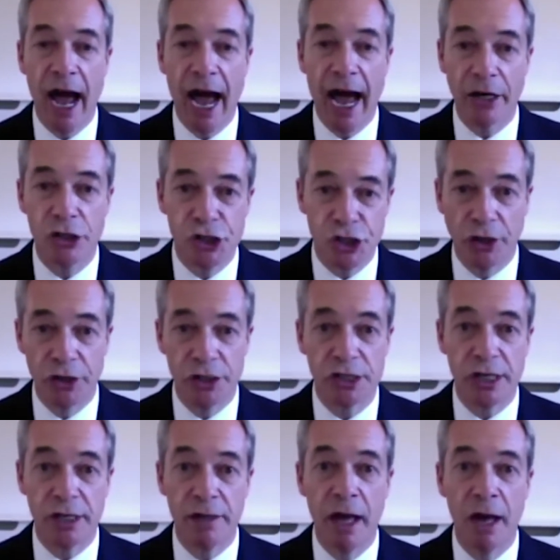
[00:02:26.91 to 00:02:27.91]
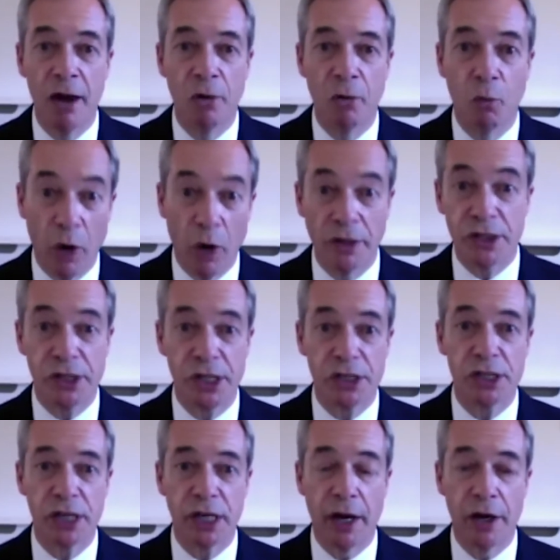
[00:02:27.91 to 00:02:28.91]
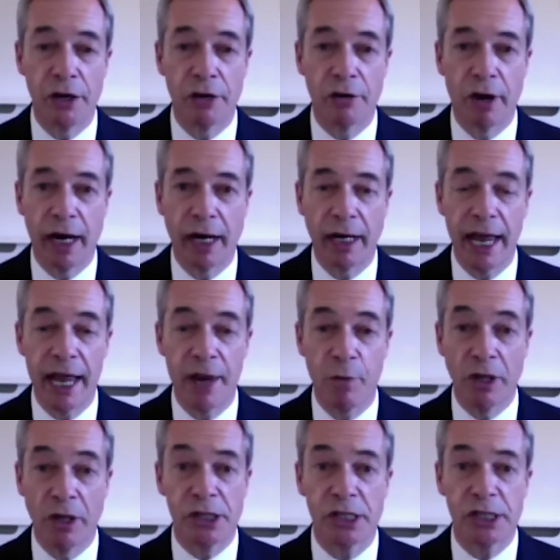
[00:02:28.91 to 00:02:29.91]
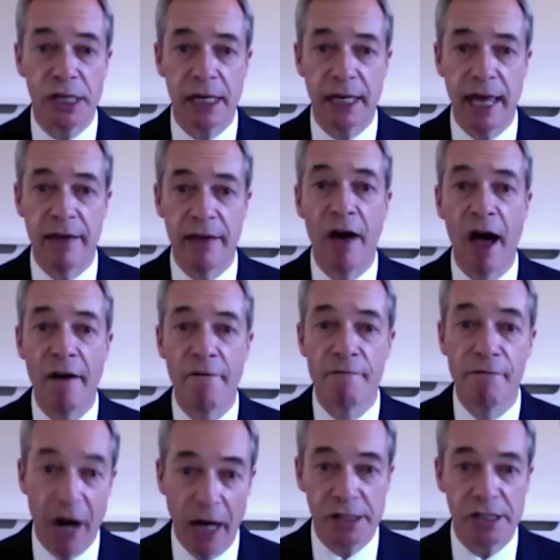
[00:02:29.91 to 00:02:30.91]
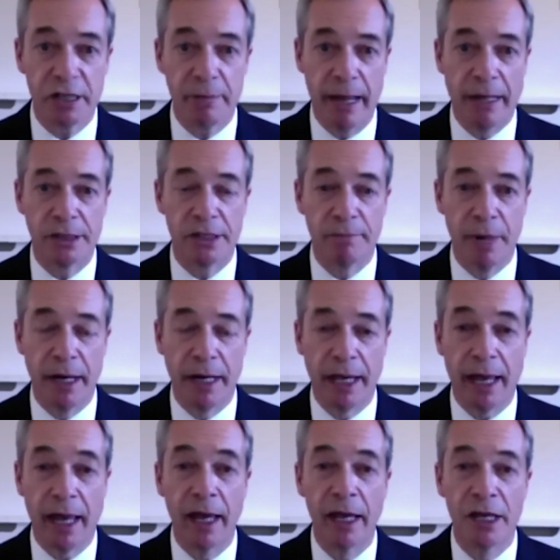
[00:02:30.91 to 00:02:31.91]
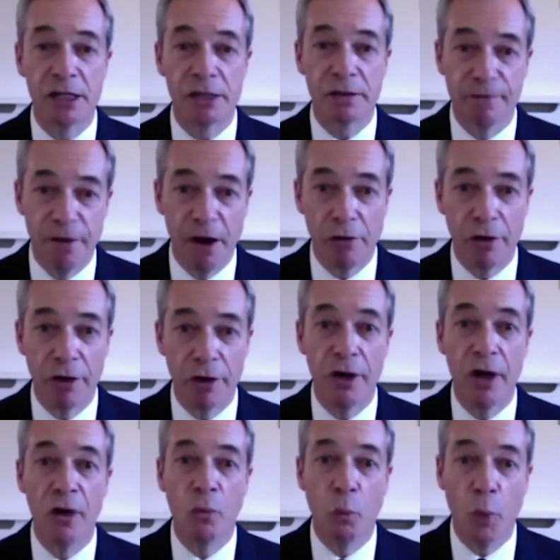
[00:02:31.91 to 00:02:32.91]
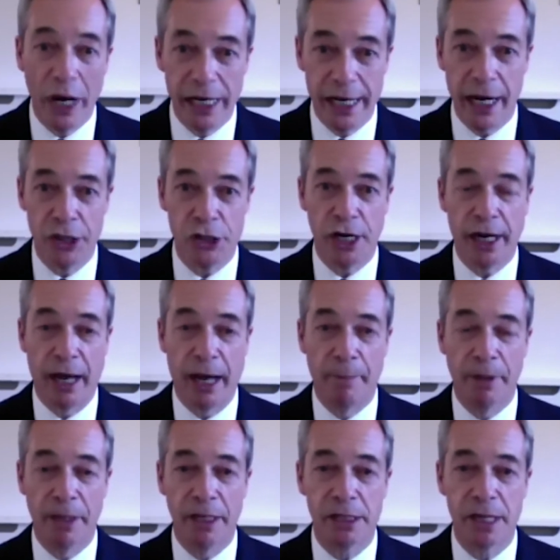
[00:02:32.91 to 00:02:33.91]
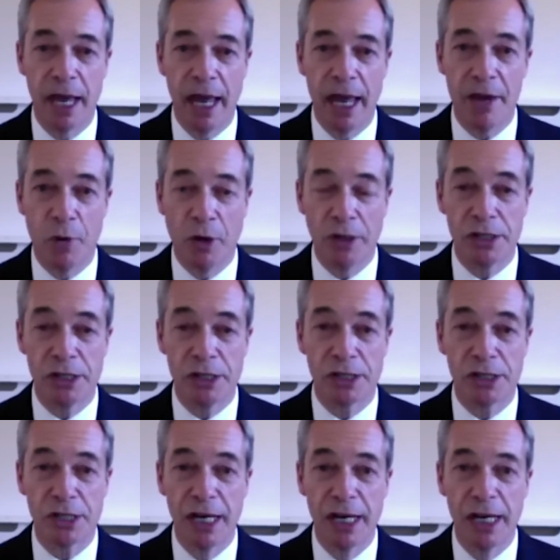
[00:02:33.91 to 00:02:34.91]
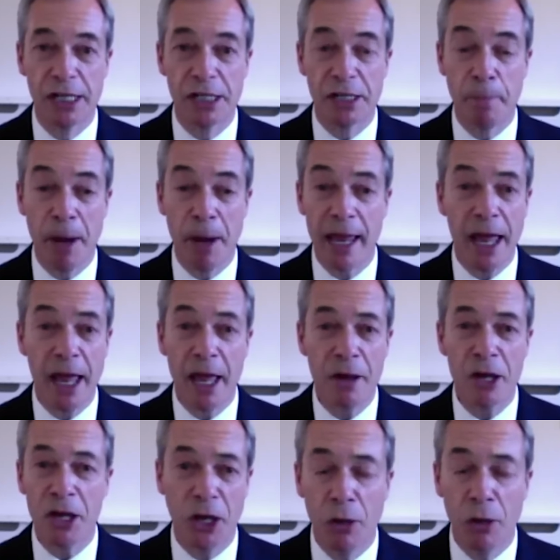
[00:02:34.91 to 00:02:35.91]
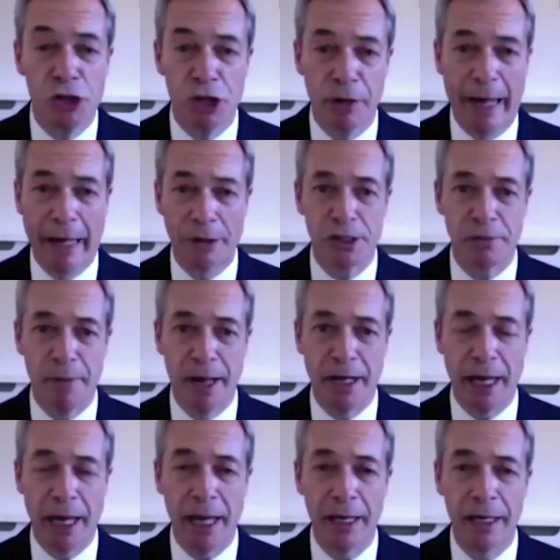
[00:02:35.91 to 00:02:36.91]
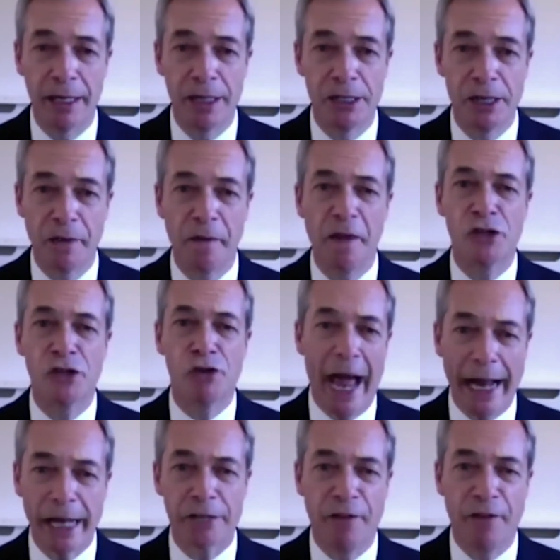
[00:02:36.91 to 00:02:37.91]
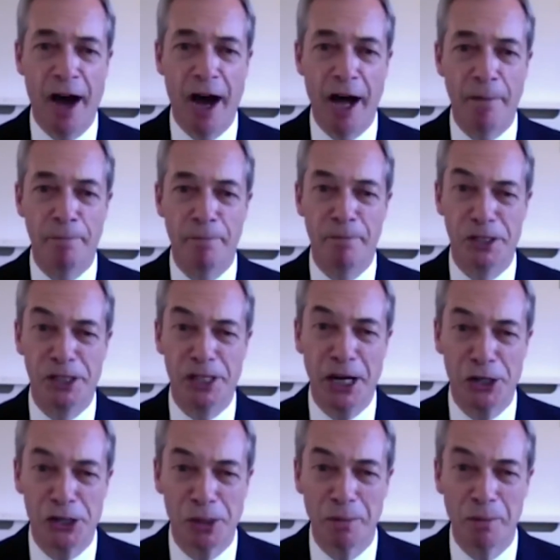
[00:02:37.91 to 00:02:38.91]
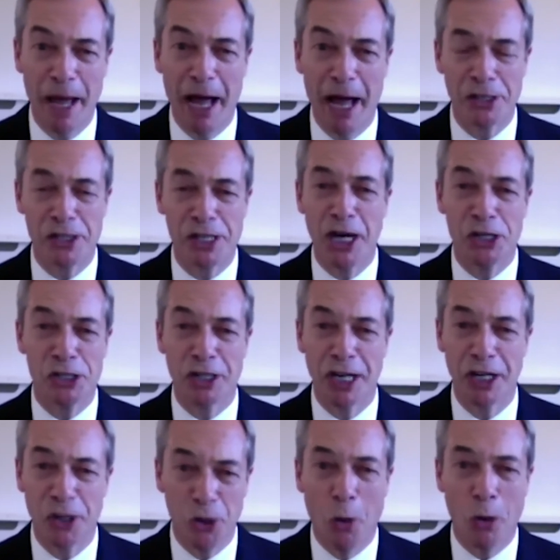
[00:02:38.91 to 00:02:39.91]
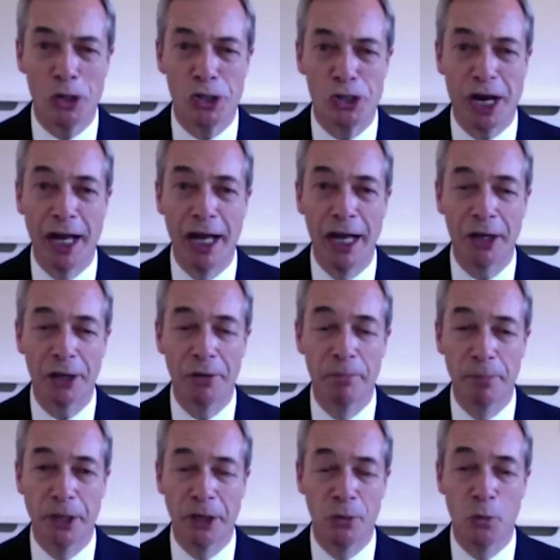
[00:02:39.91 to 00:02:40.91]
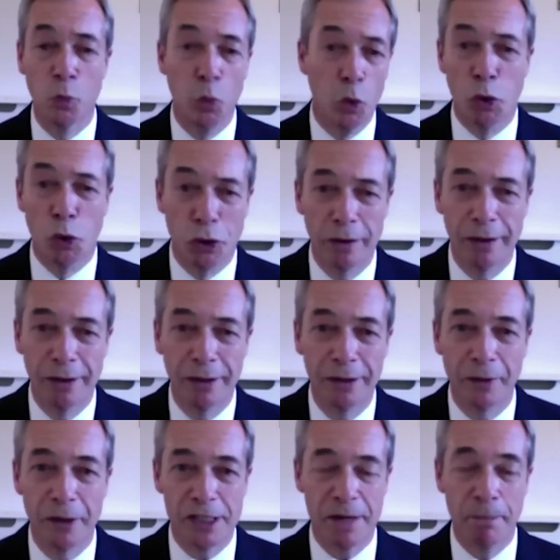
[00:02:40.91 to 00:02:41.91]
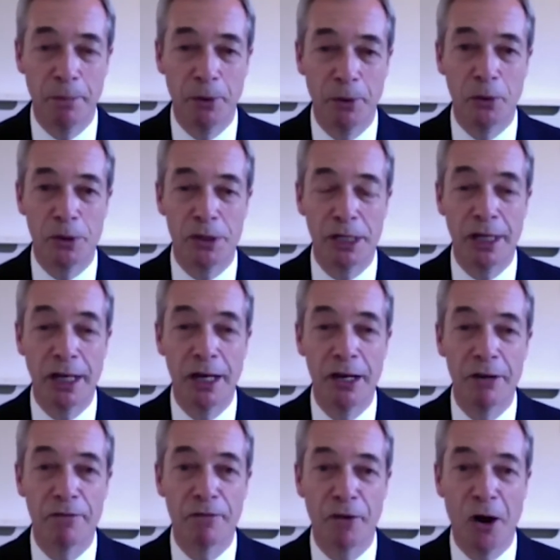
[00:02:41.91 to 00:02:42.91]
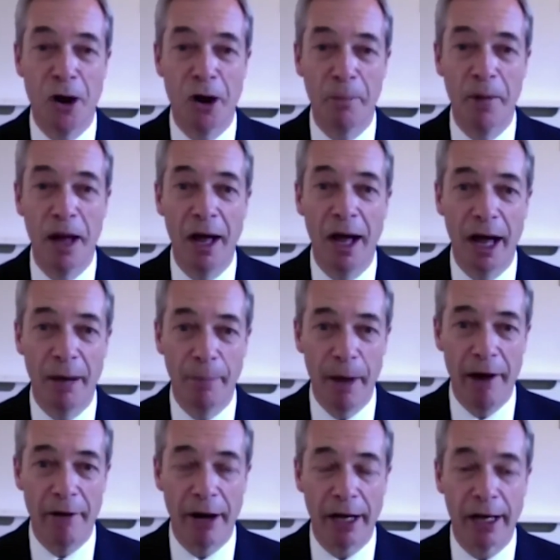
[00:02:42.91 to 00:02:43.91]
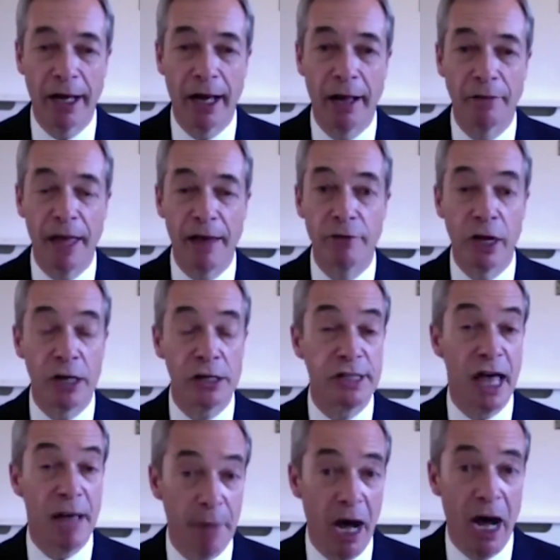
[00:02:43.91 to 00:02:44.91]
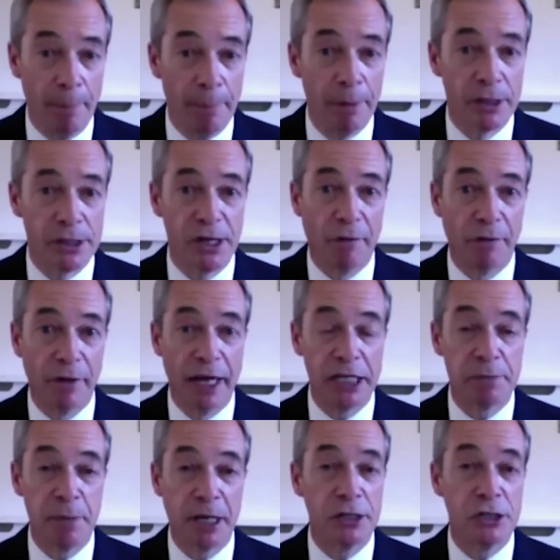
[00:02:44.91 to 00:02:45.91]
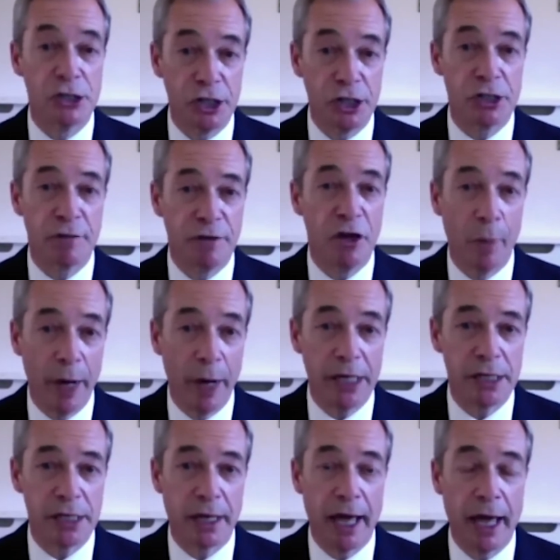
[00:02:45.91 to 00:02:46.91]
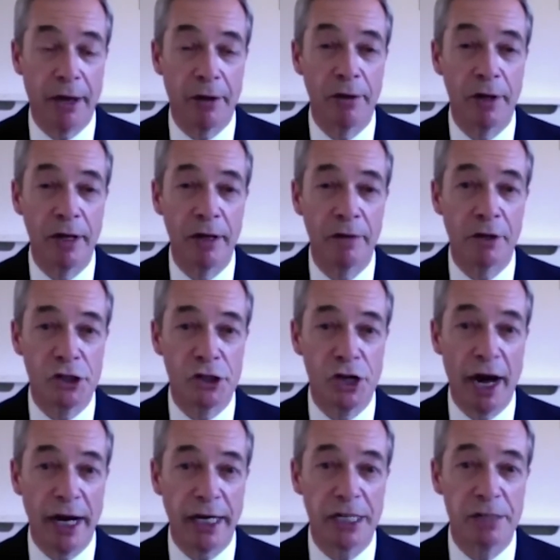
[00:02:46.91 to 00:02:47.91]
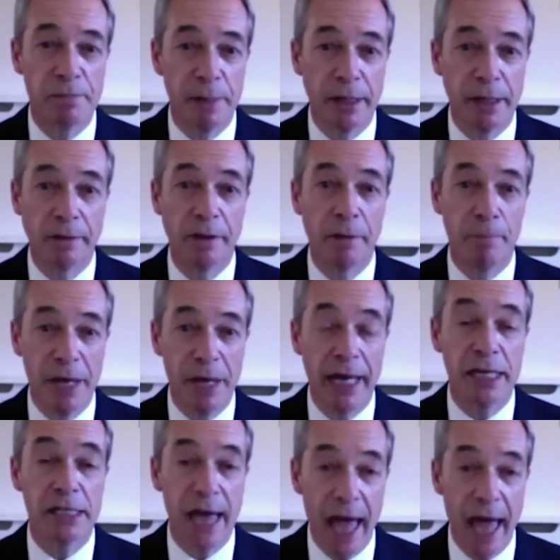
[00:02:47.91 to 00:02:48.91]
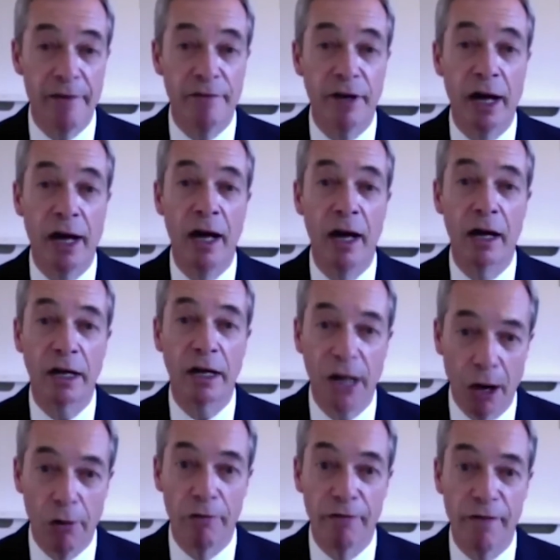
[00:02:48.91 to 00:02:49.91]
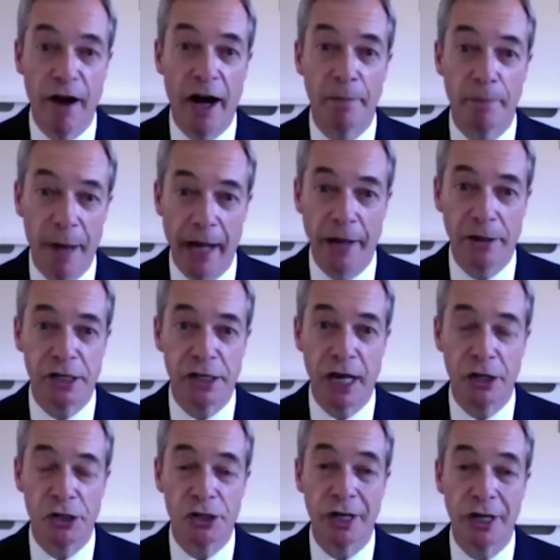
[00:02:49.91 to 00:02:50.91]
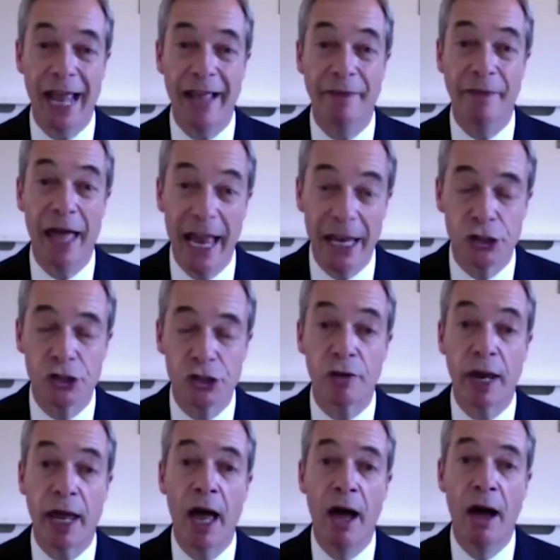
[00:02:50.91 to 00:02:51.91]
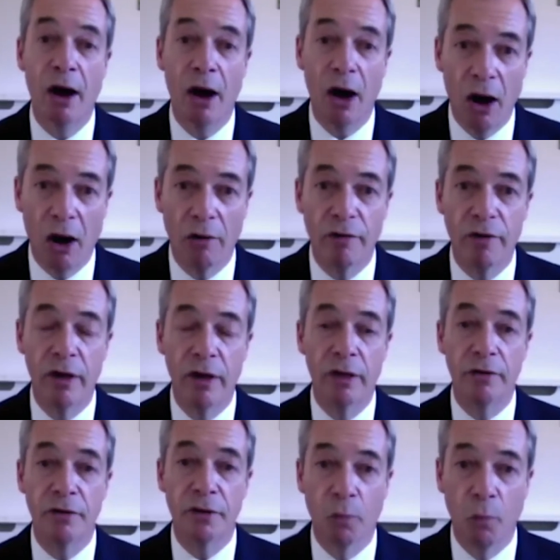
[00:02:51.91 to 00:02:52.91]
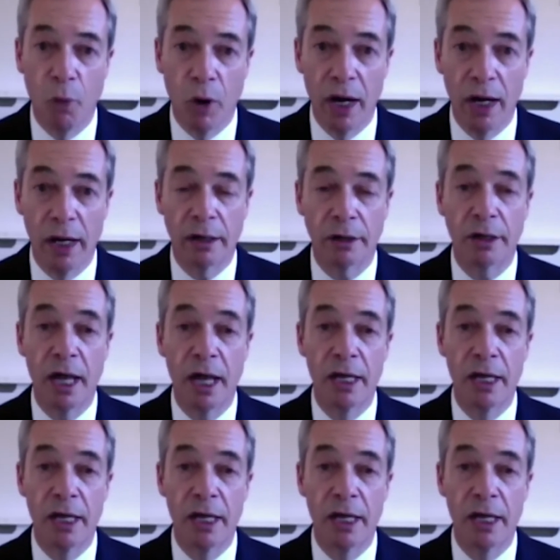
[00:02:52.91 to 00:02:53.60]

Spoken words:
And Johnson wants us to go green. He wants us to give vast amounts of money to foreign wind energy companies. He wants us to pay huge amounts of money so that the Drax power station in Yorkshire can burn wood that's imported from America. They've lost their marbles on this because just a few weeks ago, the Chinese built the biggest ever coal-fired power station in the history of the world.